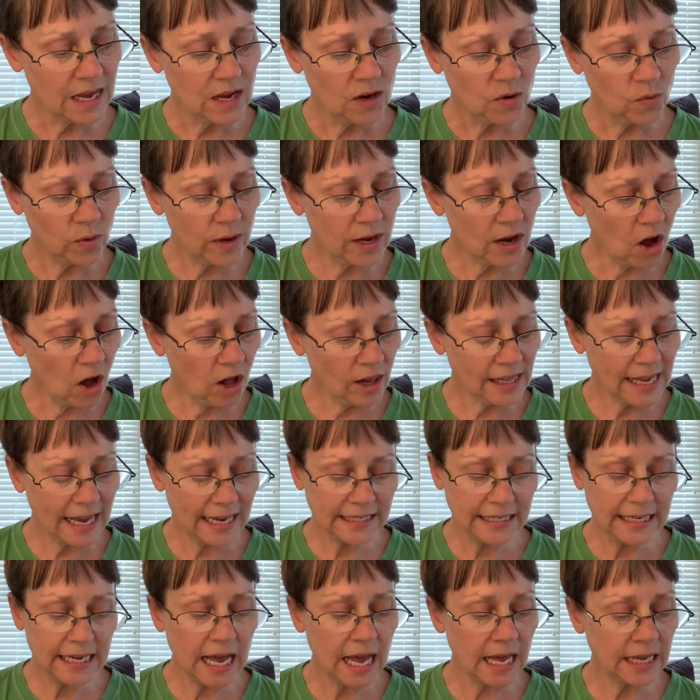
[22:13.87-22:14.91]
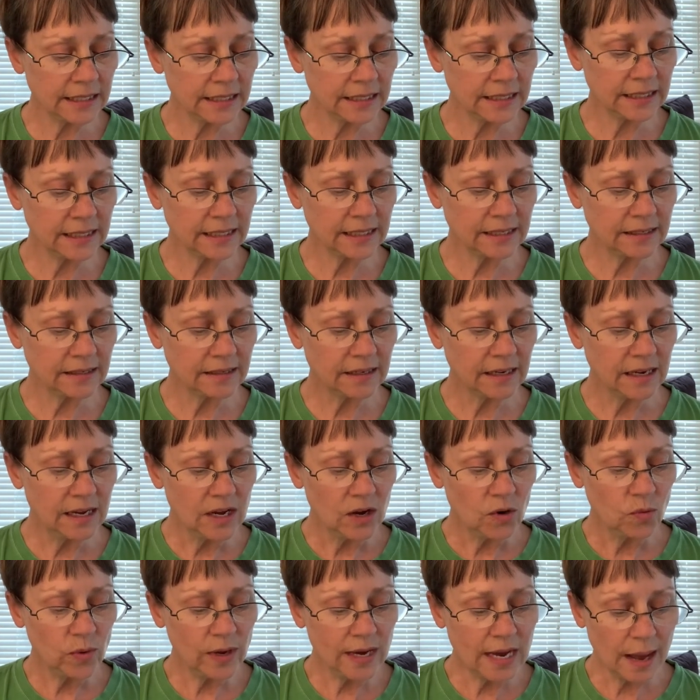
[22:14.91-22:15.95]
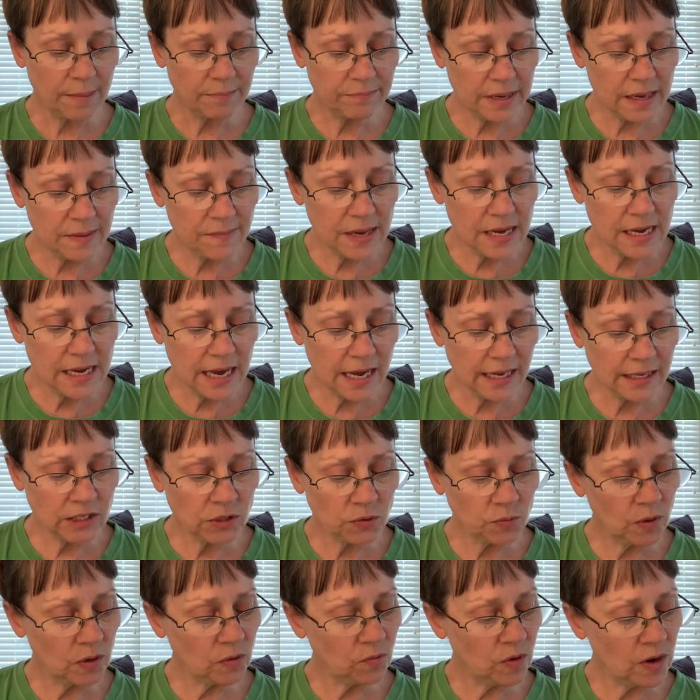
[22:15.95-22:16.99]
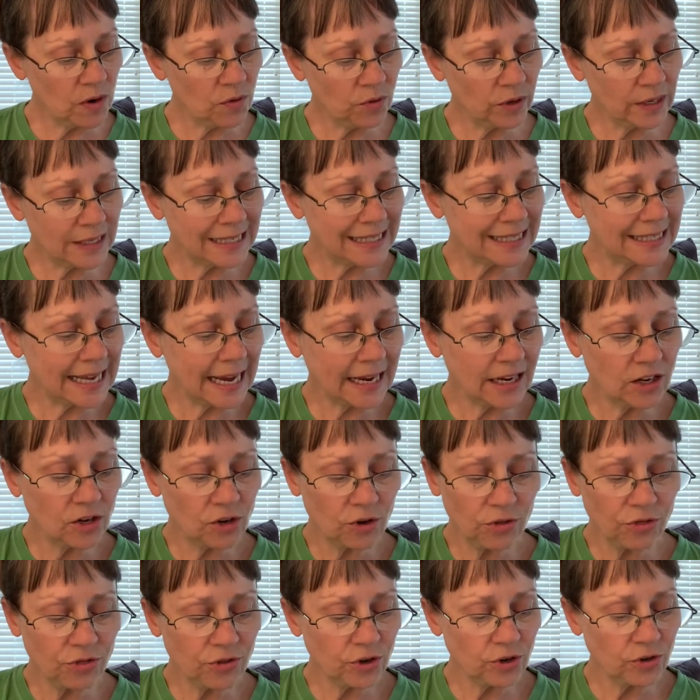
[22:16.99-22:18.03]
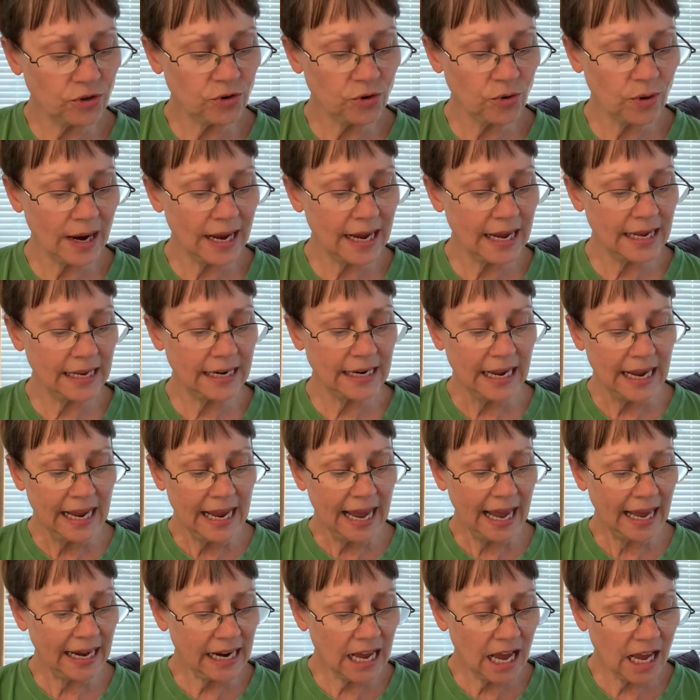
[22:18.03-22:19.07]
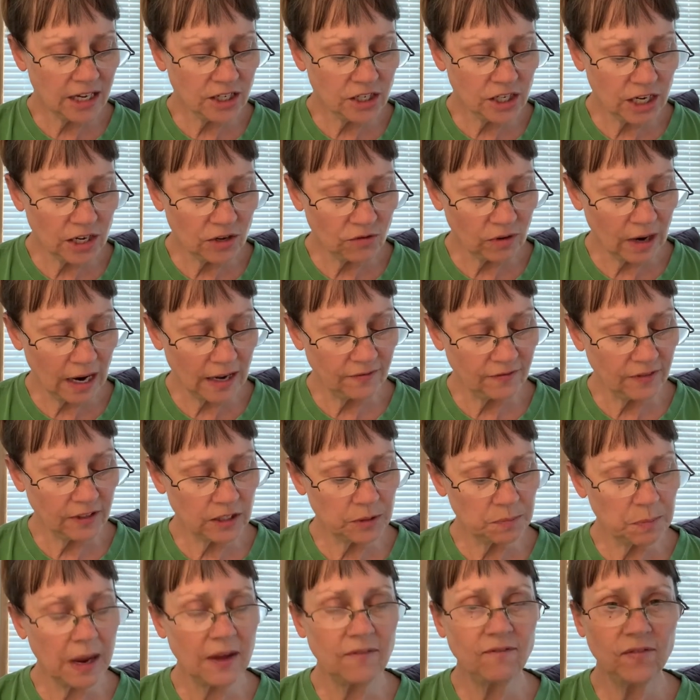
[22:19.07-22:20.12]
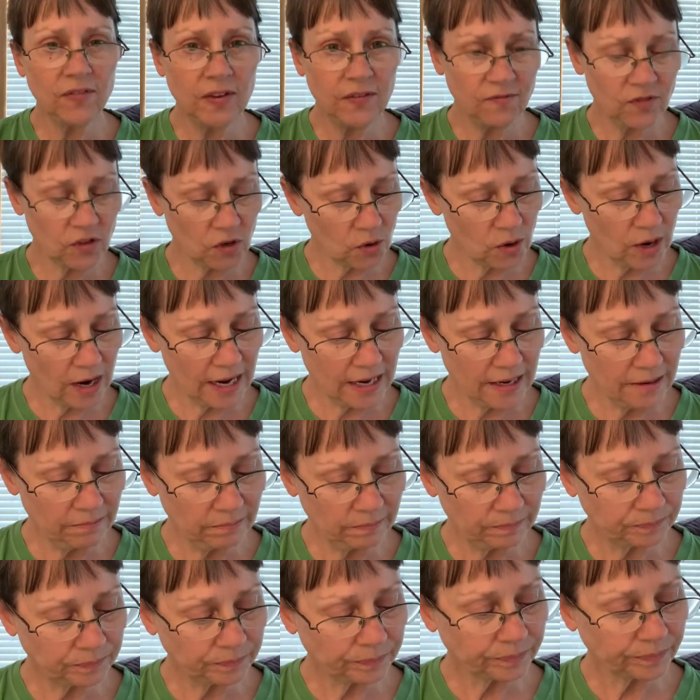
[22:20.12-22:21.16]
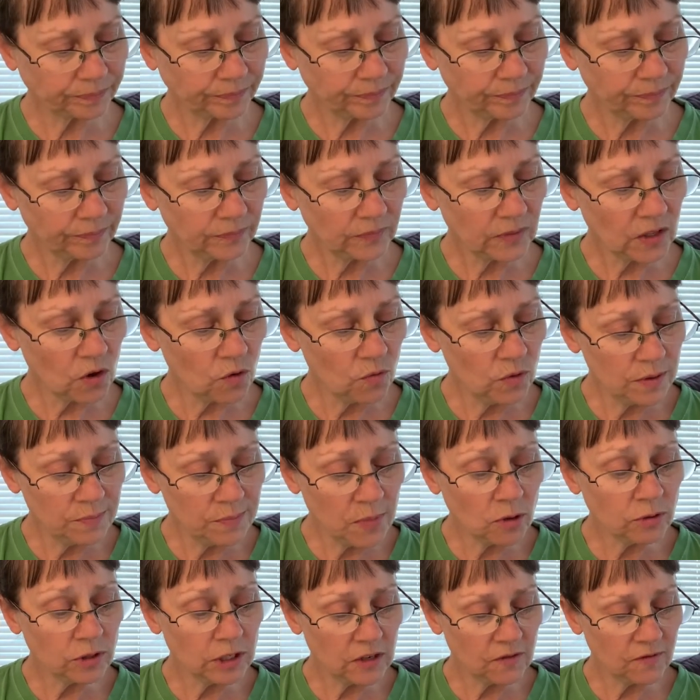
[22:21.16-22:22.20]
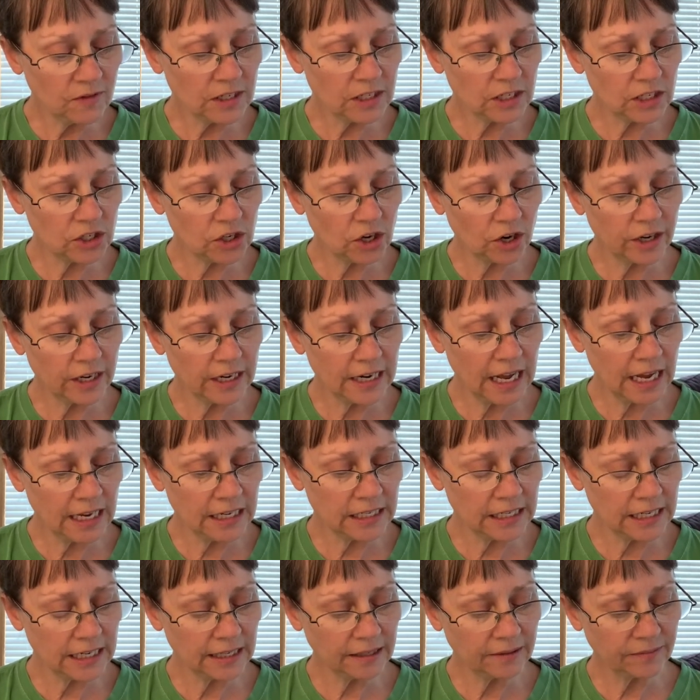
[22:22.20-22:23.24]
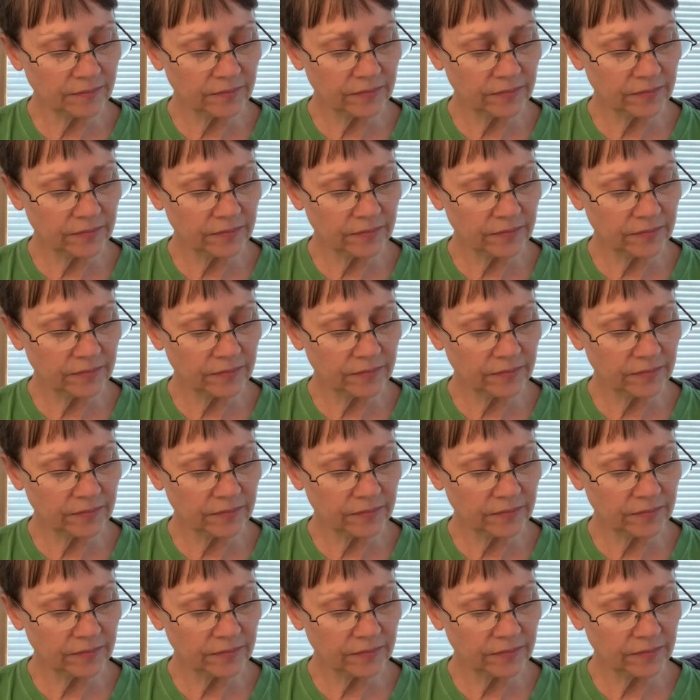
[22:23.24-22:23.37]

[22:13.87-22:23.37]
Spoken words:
We all had guns. We got BB guns when we were in 2nd or 3rd grade and hunting rifles by 5th grade, when most of us started hunting.